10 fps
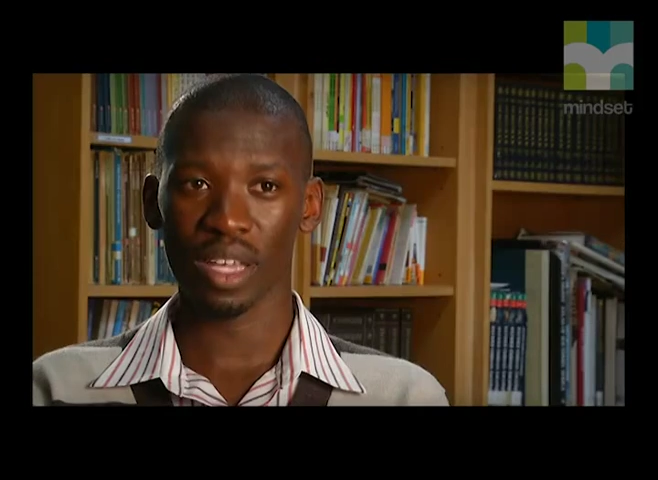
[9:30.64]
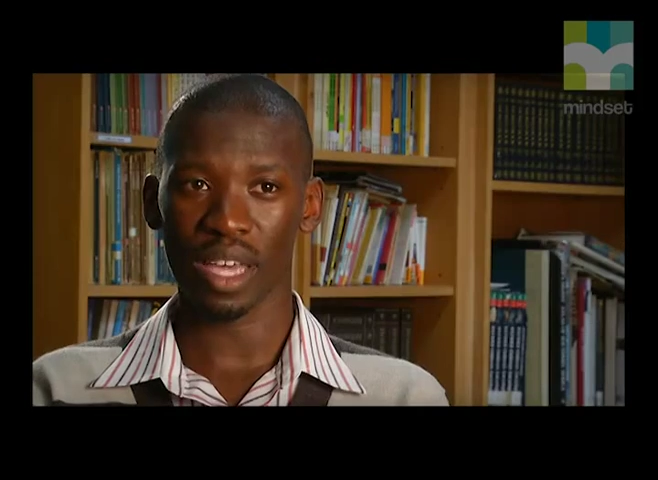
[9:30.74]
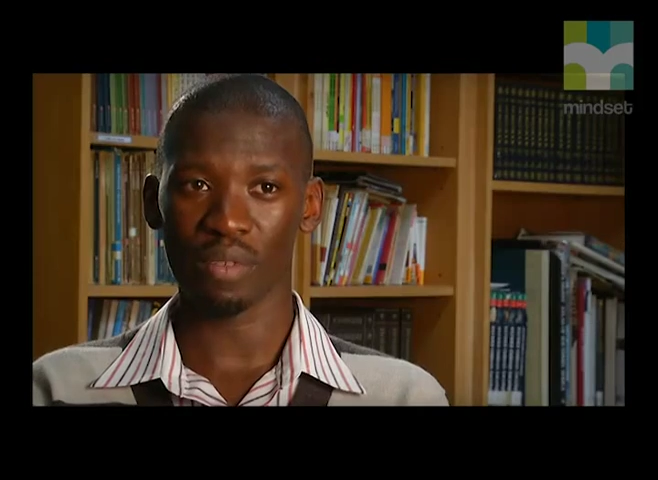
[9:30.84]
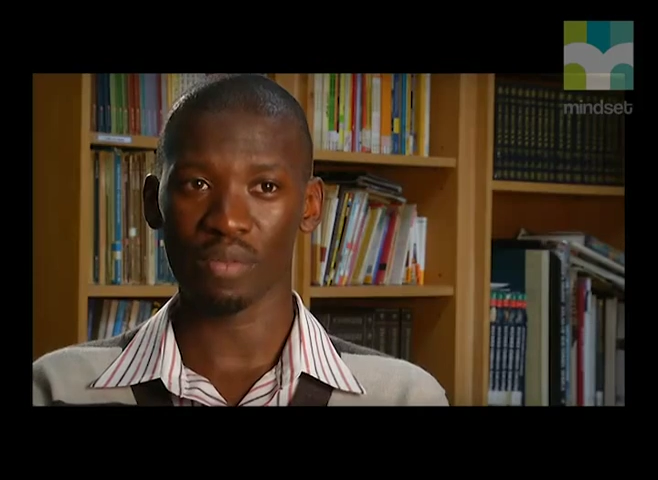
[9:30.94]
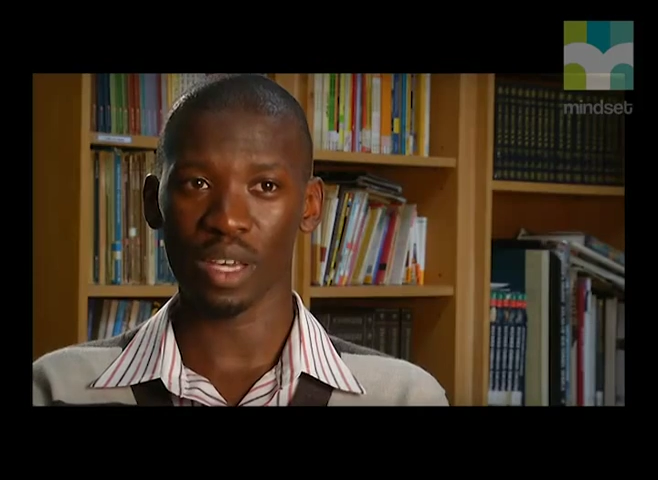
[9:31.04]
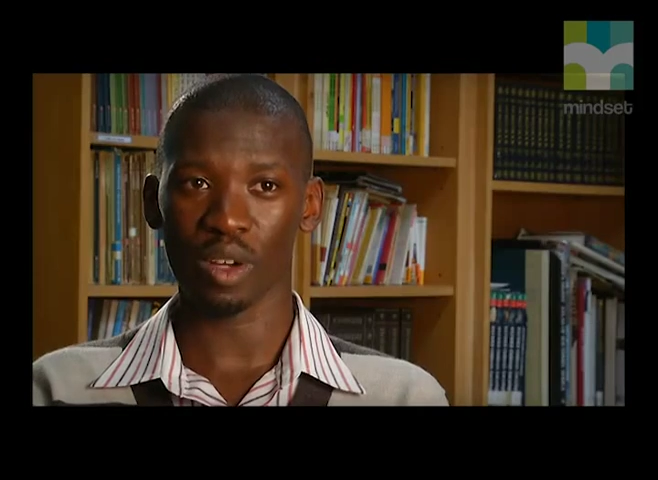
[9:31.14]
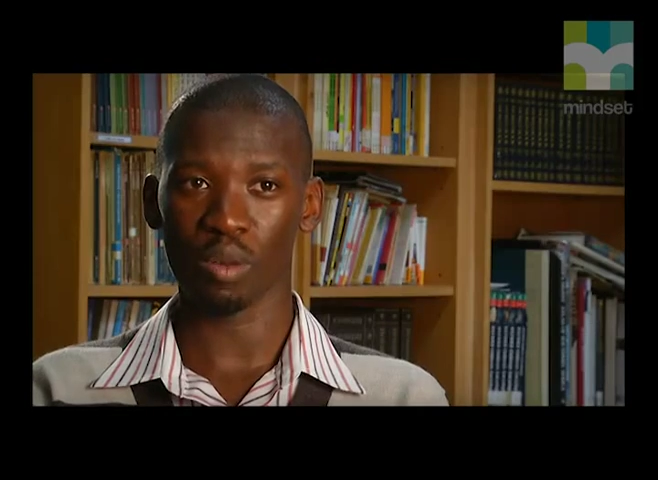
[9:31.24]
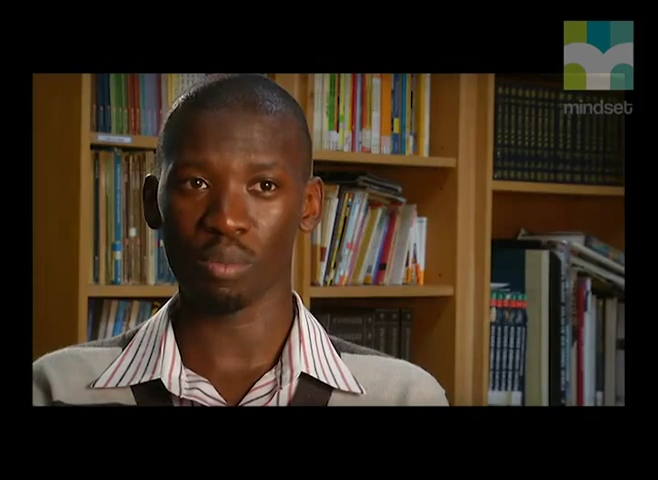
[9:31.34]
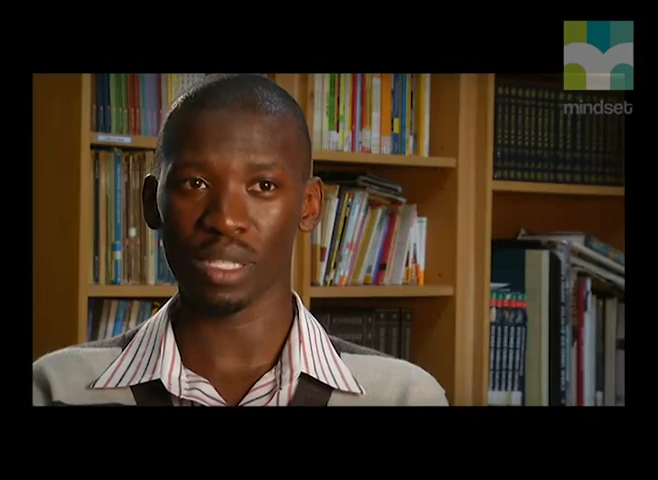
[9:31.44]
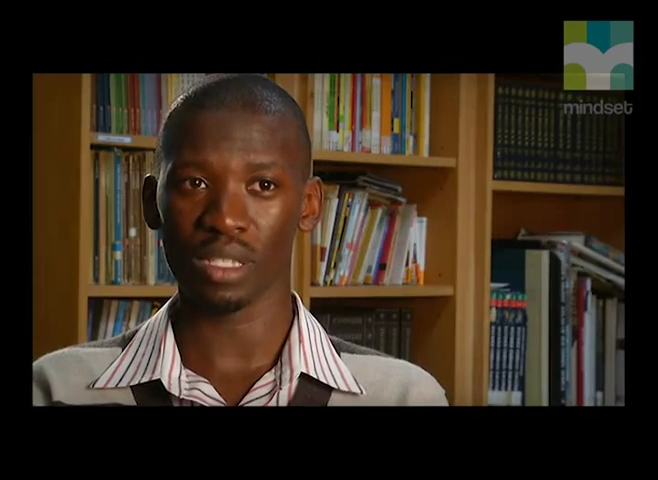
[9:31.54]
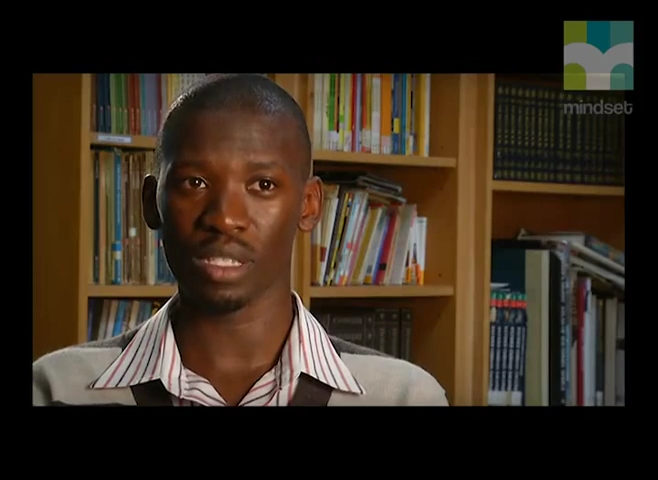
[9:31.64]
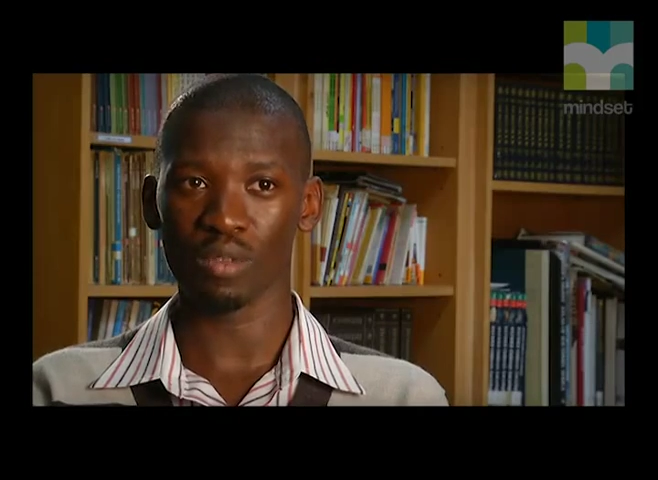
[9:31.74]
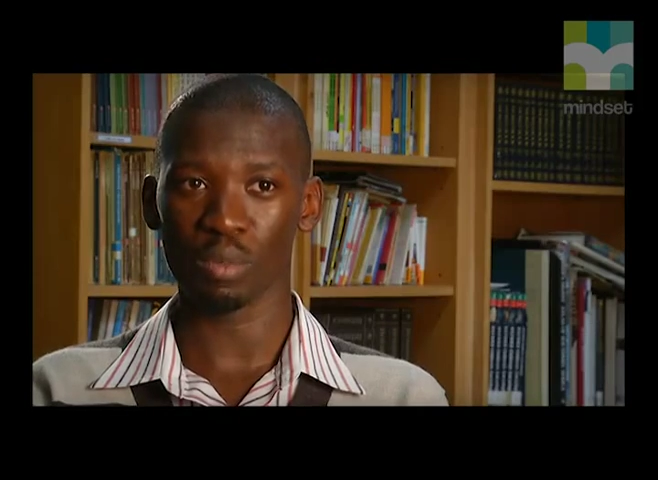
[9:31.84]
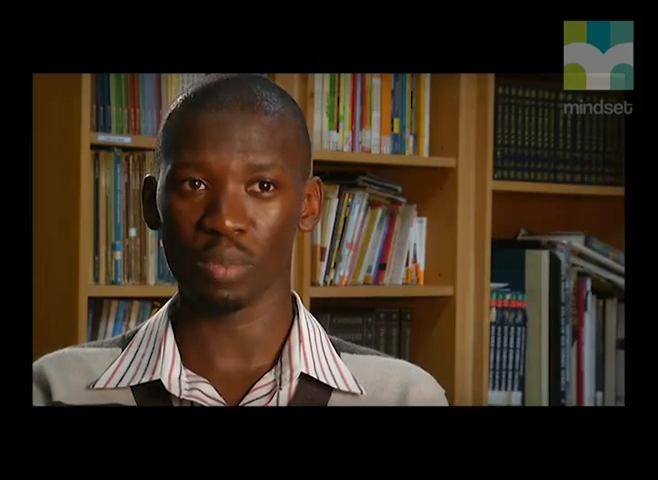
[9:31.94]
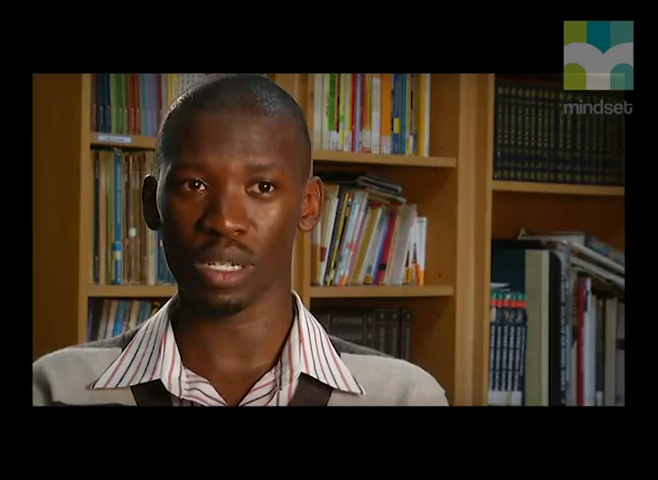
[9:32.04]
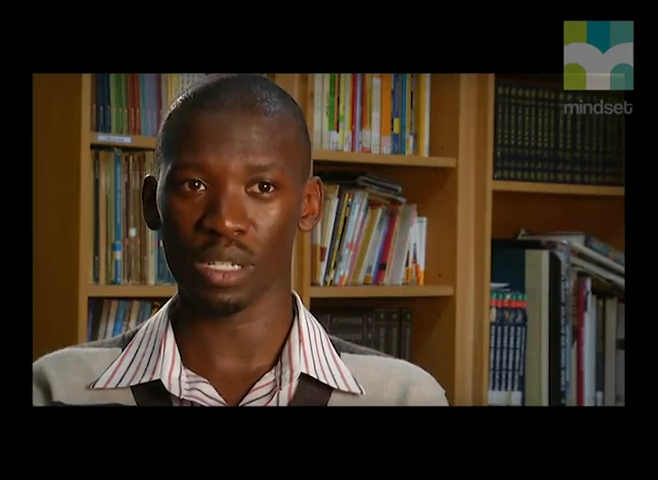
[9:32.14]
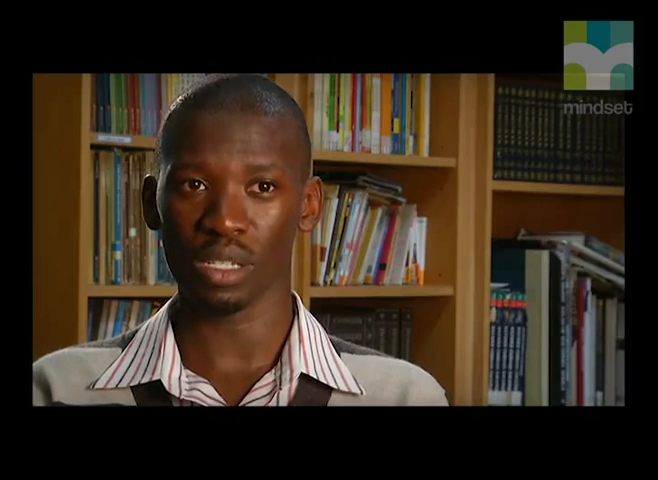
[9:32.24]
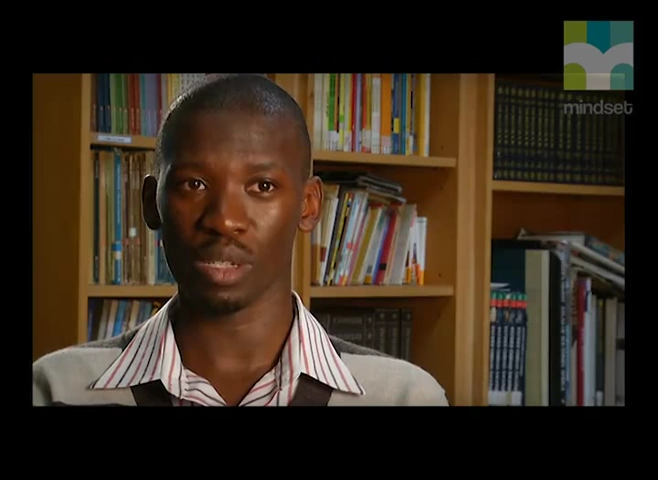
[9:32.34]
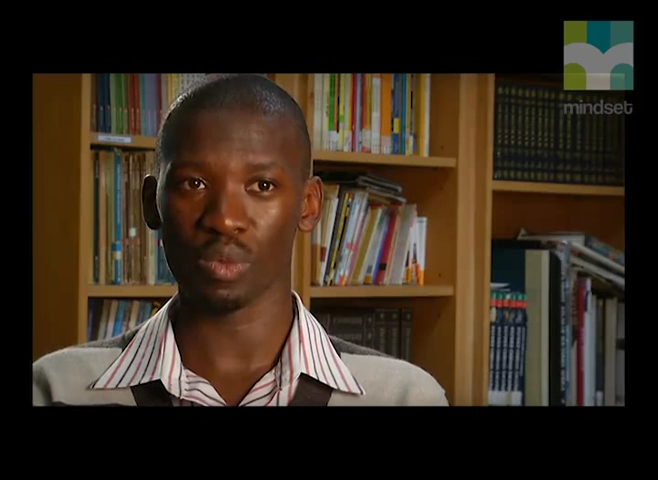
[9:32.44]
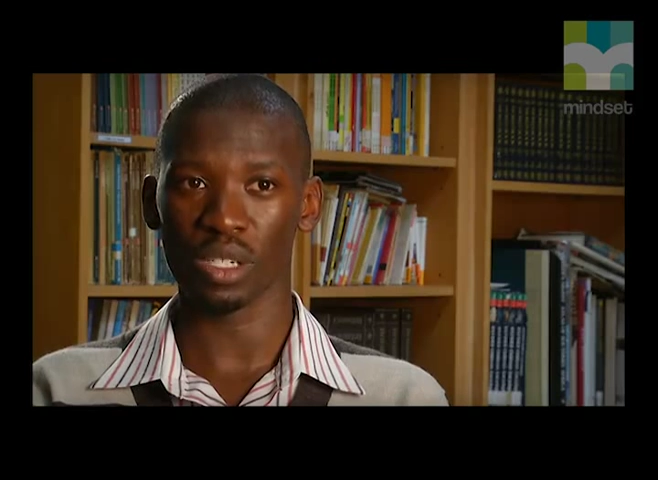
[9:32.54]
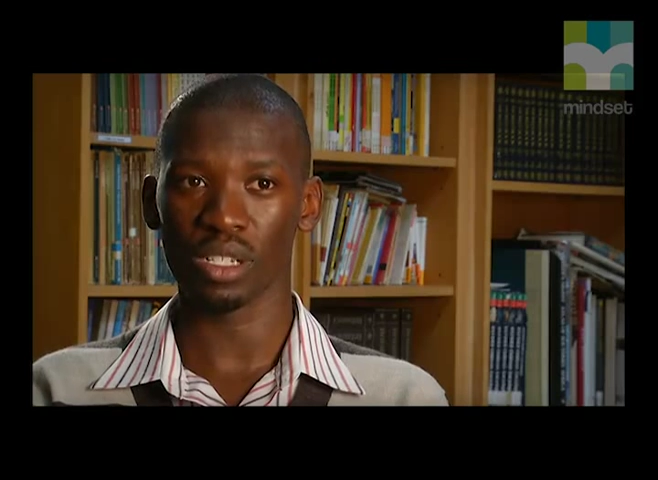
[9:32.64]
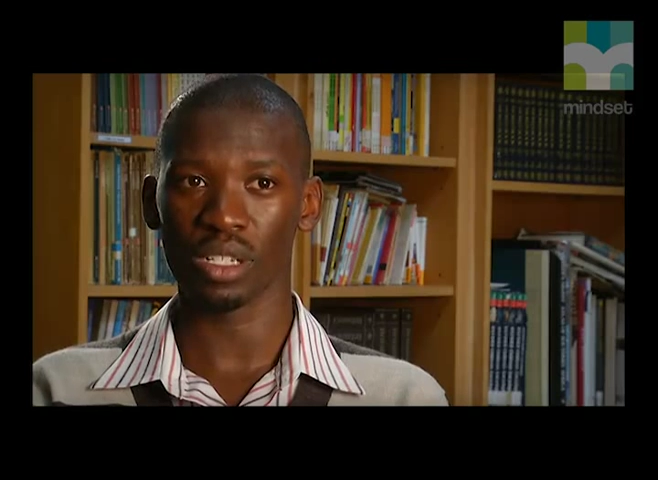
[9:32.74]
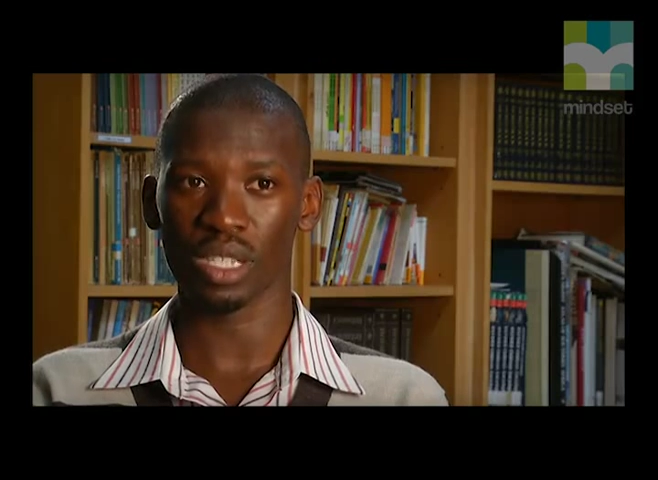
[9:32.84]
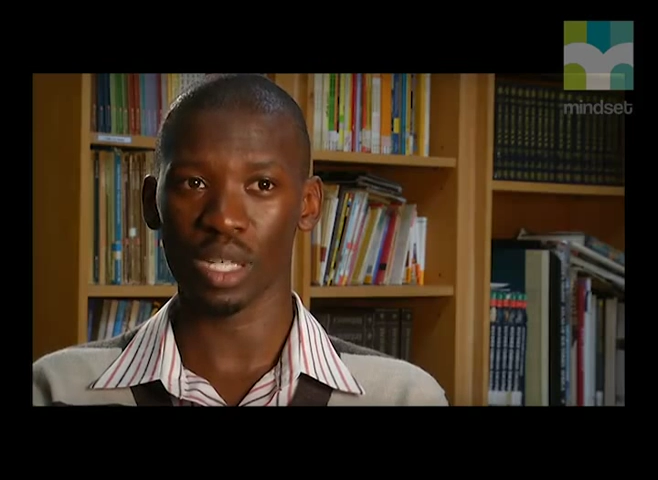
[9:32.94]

have a competitive spirit in which